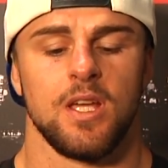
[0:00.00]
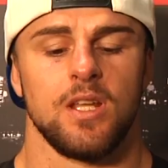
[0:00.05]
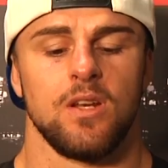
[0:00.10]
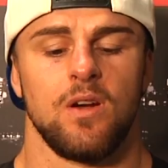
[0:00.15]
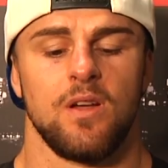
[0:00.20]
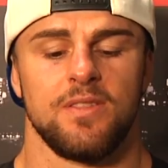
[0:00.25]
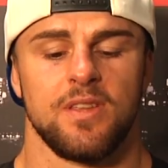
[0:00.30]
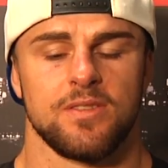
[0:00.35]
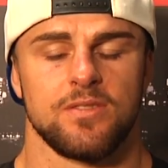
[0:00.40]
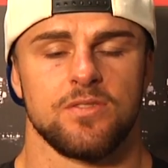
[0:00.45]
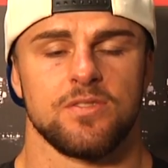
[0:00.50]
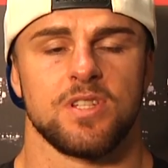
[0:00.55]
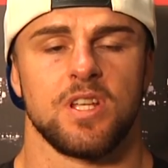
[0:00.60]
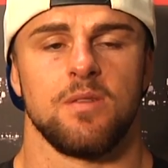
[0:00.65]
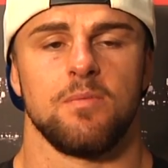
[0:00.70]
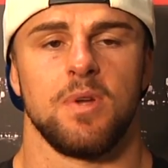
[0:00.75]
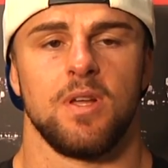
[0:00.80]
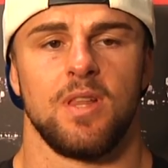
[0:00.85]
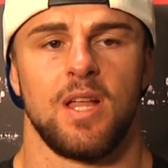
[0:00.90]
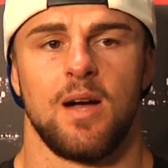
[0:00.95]
I think there's going
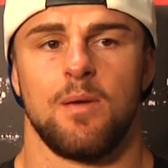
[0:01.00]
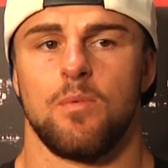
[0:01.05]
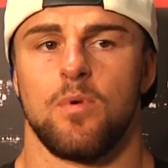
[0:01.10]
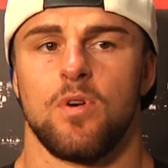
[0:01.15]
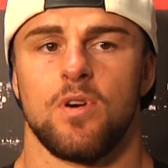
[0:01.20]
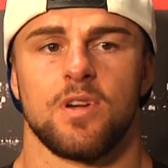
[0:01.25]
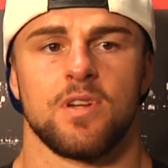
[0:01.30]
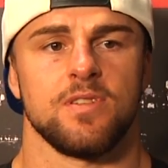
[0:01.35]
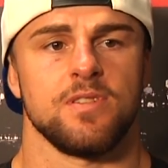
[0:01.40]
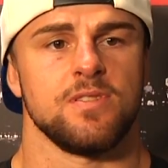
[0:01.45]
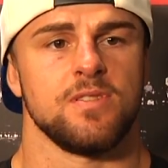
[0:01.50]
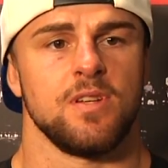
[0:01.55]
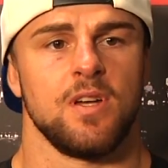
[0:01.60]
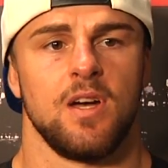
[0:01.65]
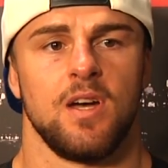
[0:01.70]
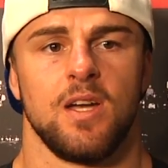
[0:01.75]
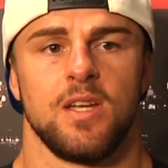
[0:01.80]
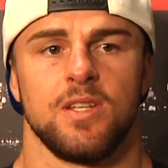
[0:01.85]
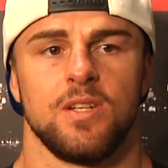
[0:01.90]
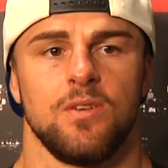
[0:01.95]
to be a lot more because
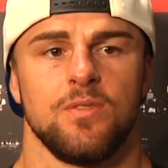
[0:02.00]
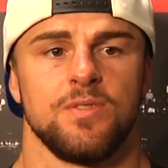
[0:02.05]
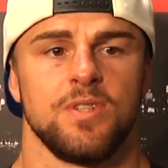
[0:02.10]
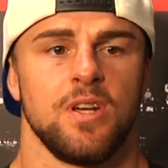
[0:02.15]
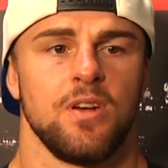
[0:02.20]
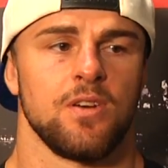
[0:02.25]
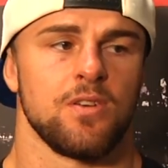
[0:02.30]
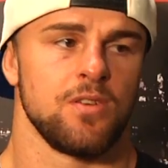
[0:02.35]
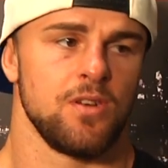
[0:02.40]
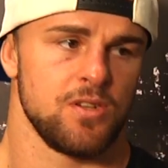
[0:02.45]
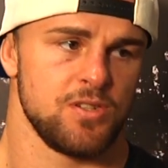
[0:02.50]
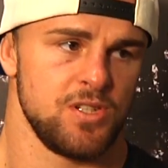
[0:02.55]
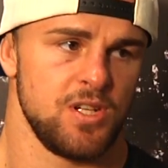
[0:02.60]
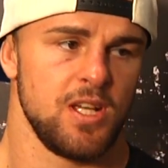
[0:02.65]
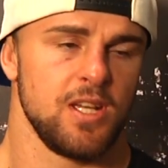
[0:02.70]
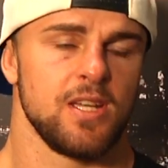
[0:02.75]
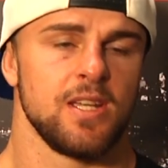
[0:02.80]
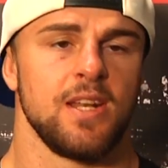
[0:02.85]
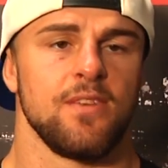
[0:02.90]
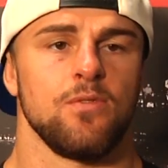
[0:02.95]
Darren
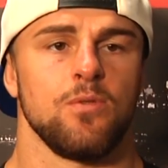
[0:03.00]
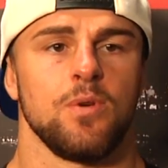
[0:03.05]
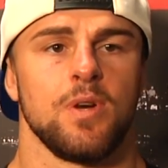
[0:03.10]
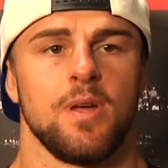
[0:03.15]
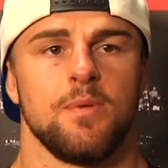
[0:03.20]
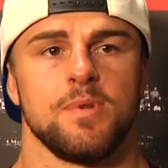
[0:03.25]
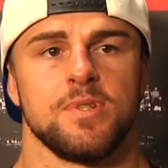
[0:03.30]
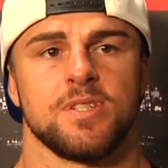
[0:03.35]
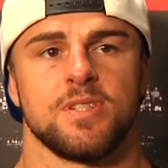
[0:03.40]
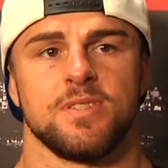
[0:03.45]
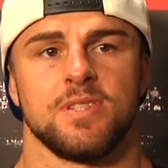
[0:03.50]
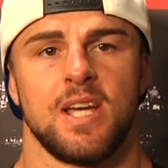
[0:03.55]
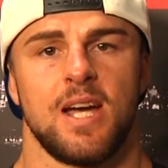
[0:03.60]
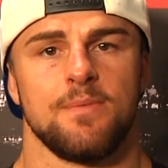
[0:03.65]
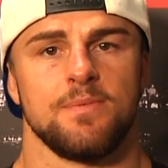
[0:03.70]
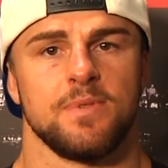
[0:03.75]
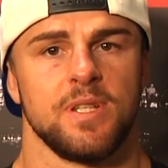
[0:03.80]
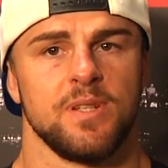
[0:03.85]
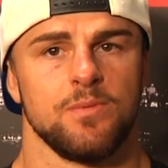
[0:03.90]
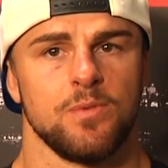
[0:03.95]
Cruikshank and everyone at Michigan
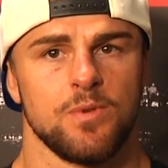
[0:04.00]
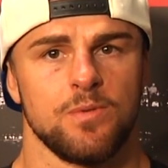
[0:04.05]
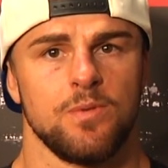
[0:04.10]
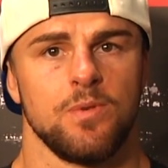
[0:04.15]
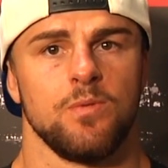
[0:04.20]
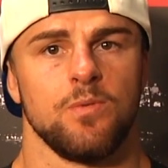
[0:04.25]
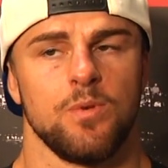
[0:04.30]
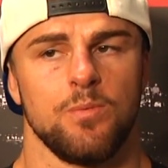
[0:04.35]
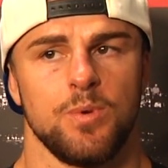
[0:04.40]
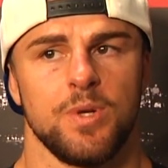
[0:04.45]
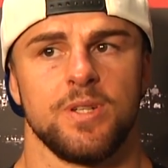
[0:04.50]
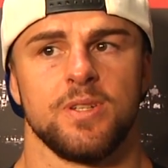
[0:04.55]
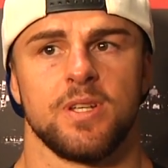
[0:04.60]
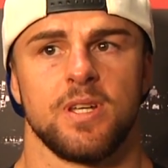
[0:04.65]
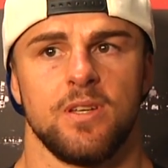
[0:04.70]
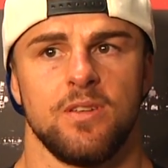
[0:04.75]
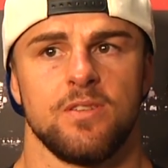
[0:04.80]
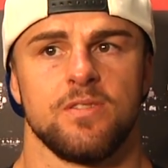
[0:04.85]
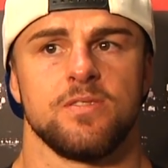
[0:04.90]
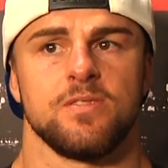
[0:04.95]
Top Team, we're breeding
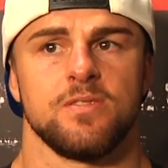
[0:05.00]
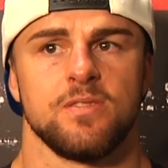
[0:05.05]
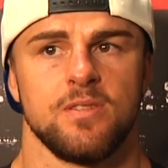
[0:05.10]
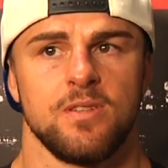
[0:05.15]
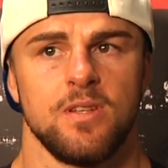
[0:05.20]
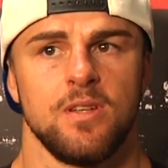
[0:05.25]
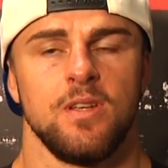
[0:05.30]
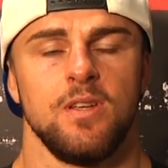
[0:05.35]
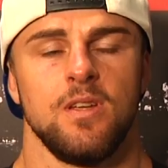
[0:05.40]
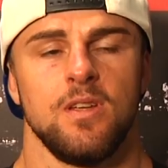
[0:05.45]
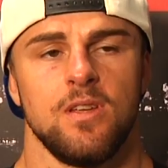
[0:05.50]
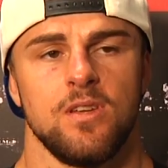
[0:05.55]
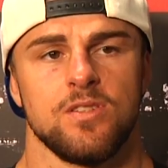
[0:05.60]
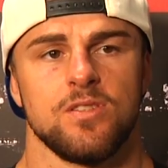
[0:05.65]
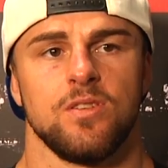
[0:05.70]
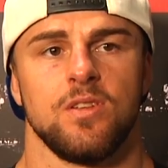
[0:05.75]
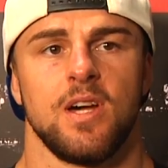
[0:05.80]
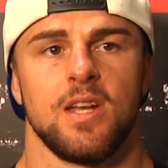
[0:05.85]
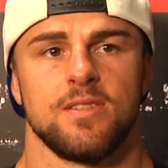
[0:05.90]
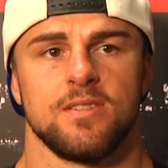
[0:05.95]
killers.
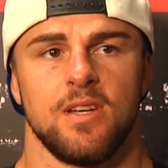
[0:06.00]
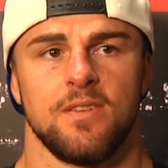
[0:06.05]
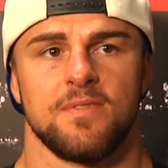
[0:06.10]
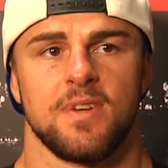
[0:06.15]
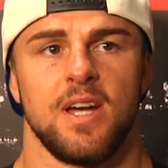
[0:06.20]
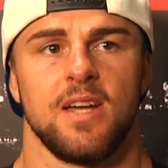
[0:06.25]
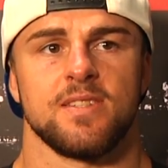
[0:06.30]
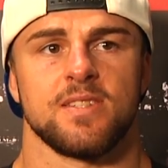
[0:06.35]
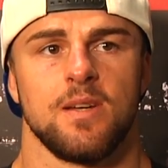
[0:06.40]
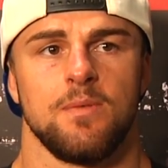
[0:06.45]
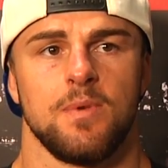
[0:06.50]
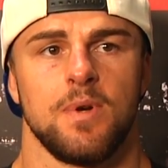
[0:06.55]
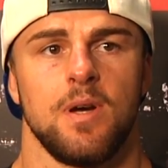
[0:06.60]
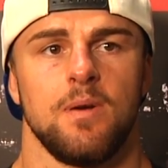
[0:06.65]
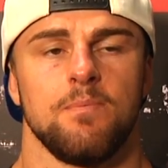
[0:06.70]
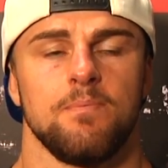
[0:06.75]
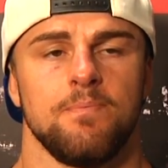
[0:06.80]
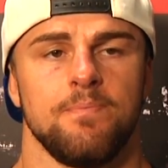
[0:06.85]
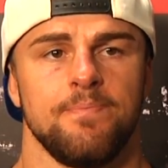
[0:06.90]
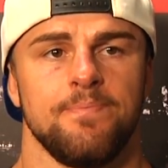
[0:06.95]
There's a lot of tough guys coming up.